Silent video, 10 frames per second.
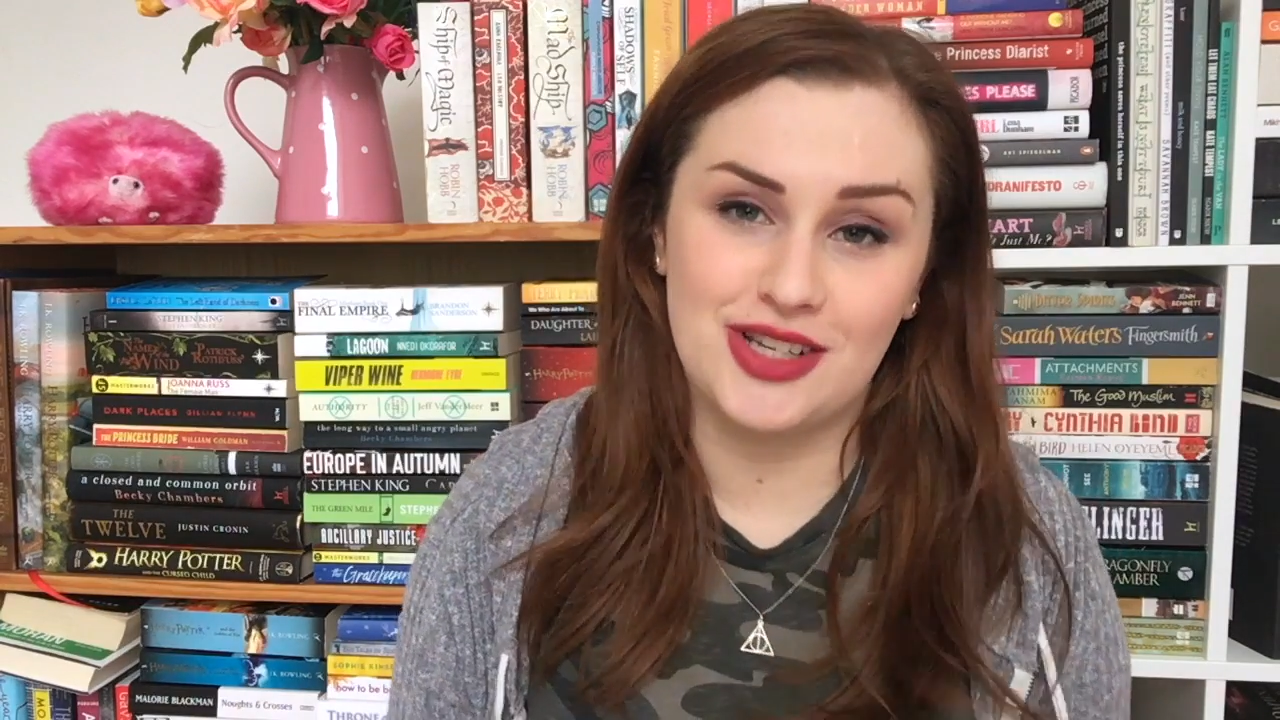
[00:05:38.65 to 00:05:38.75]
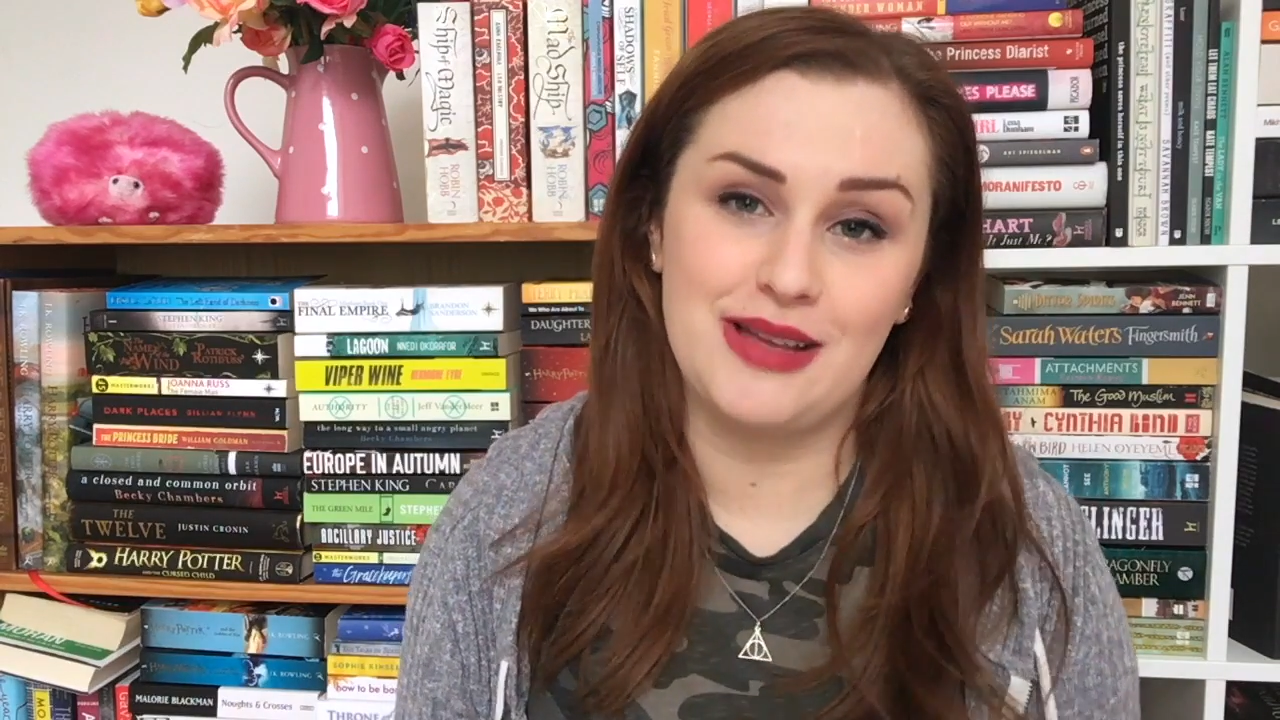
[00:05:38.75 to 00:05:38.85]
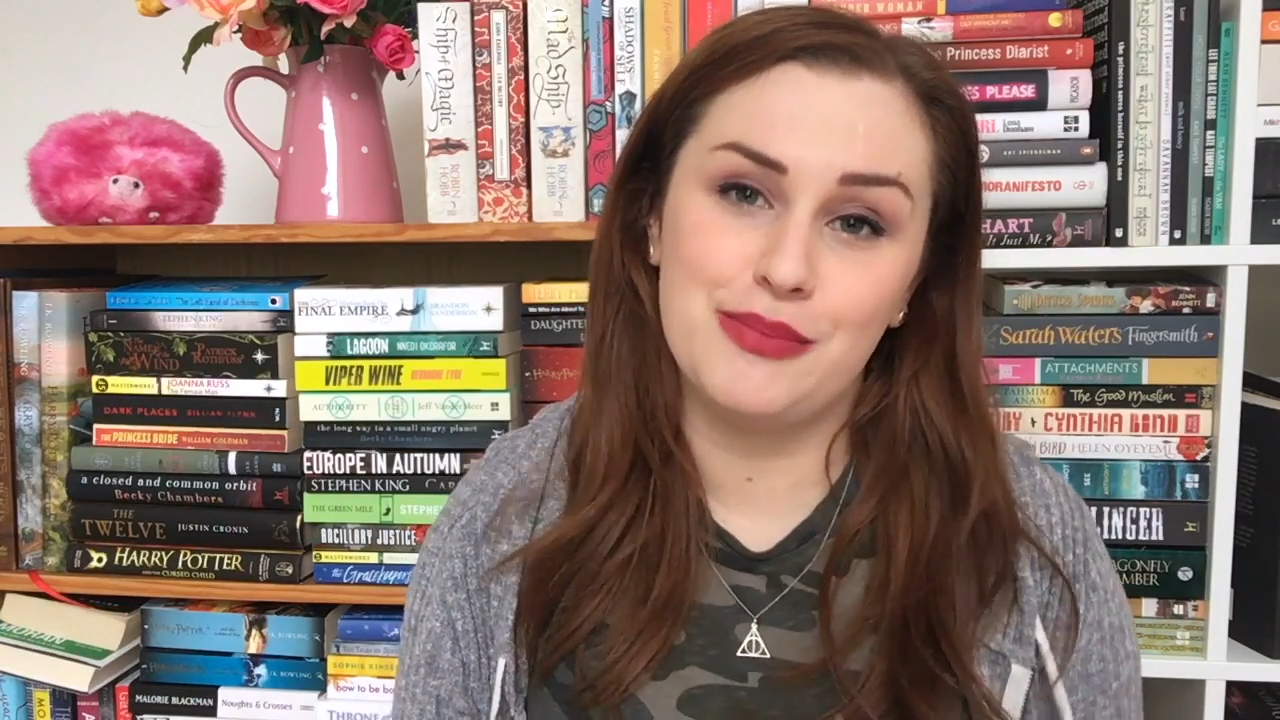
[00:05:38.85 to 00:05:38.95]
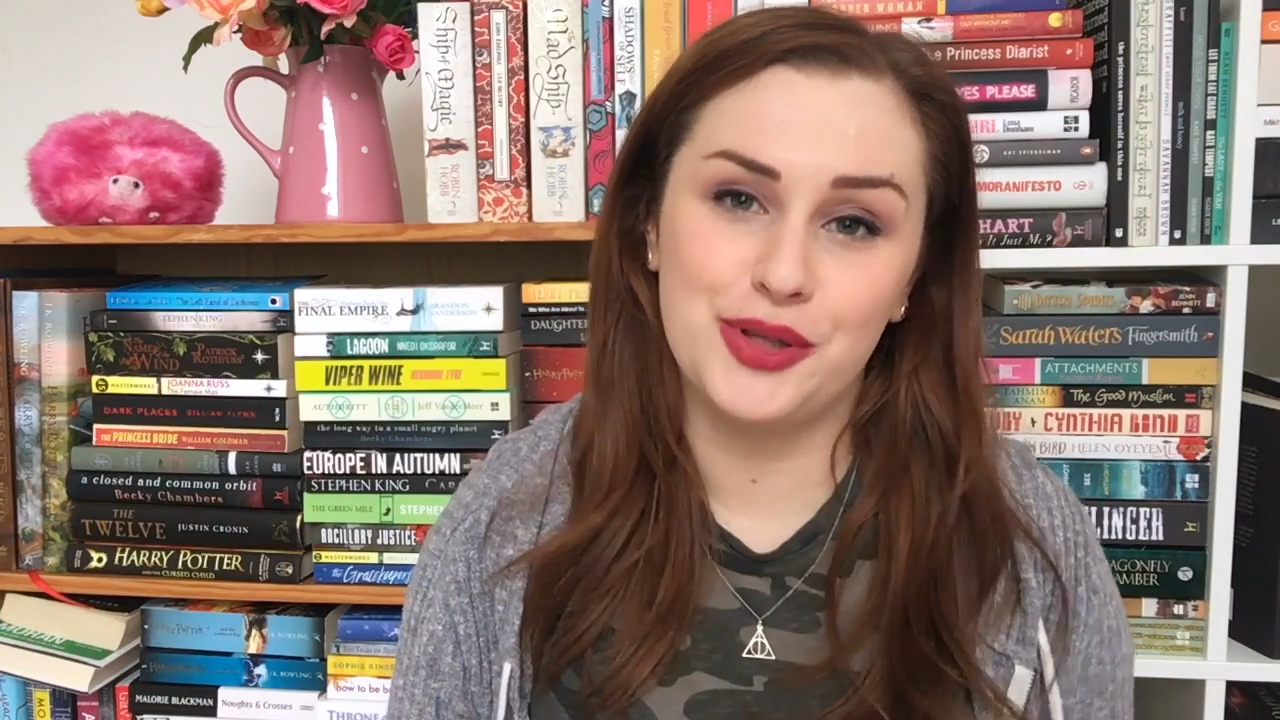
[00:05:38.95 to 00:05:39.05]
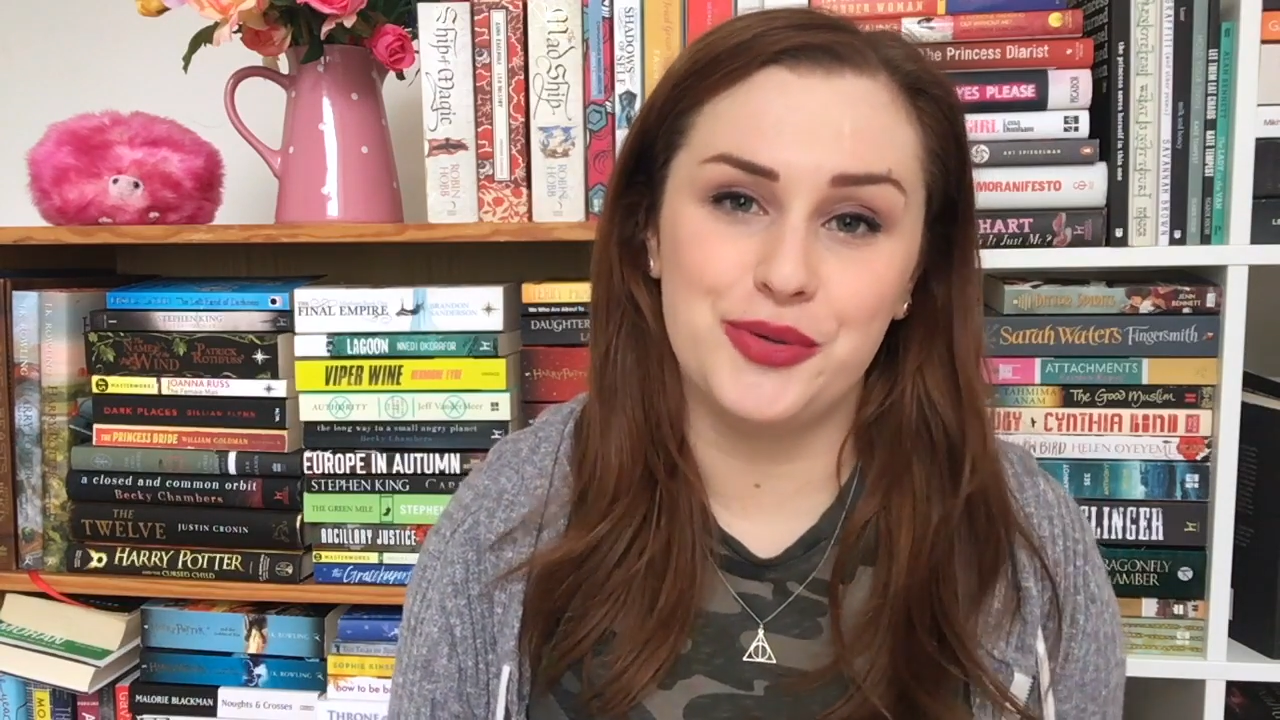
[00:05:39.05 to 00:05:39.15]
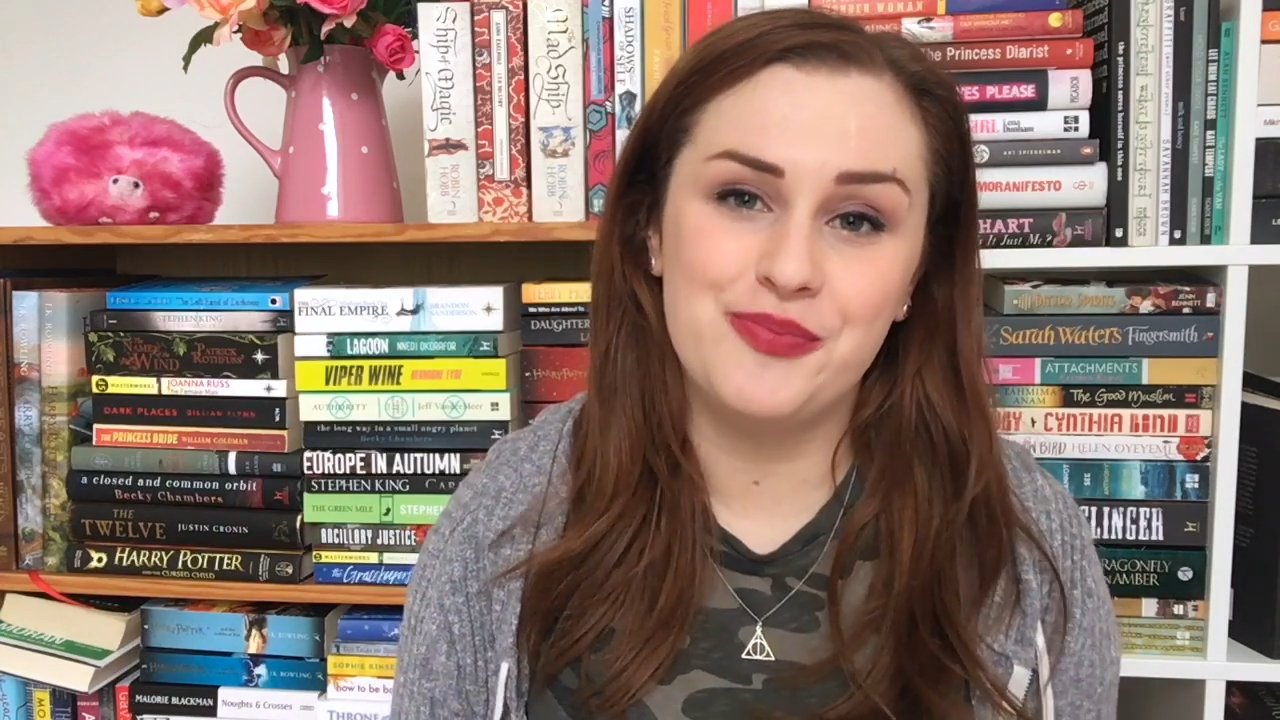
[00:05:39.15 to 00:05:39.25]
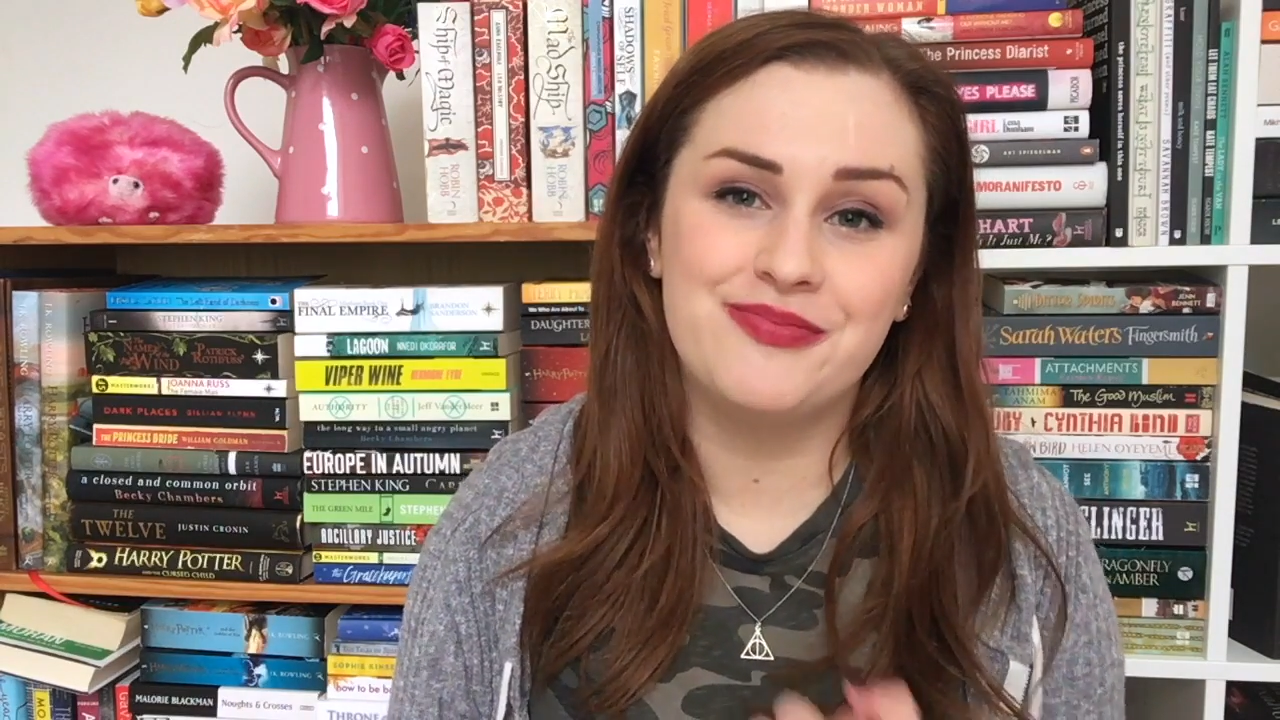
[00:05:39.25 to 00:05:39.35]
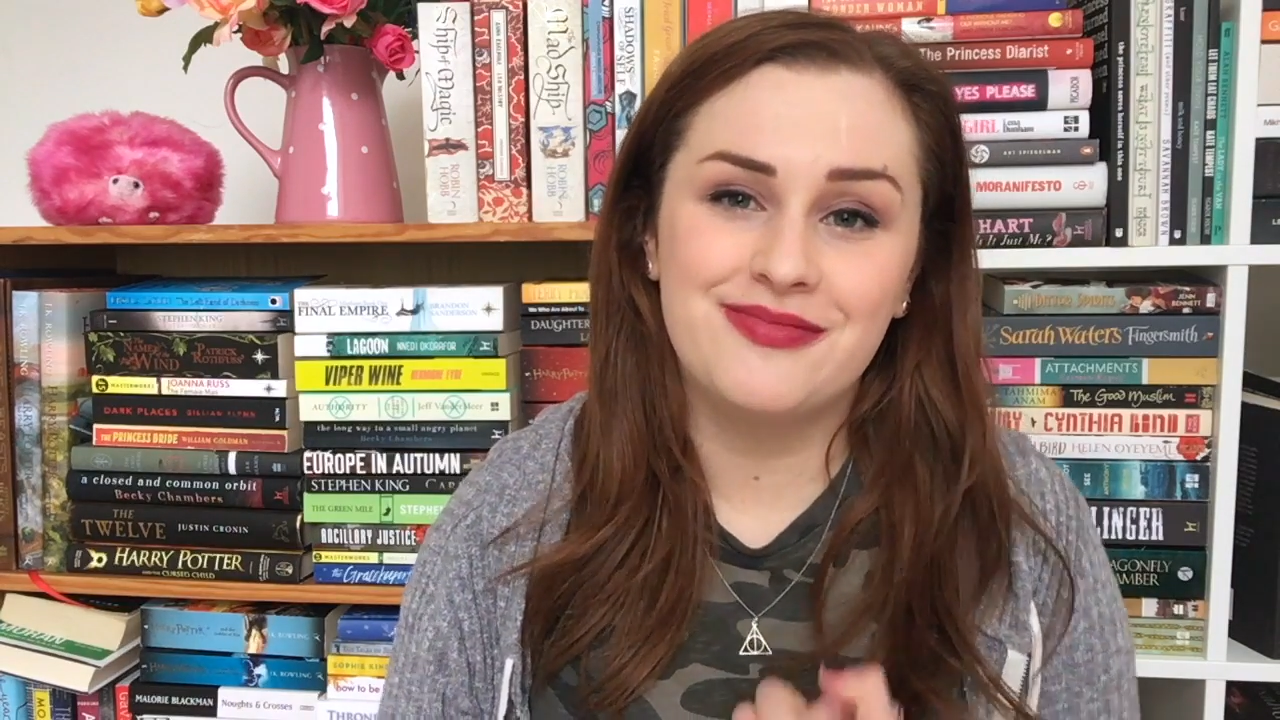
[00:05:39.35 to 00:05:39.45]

linked below.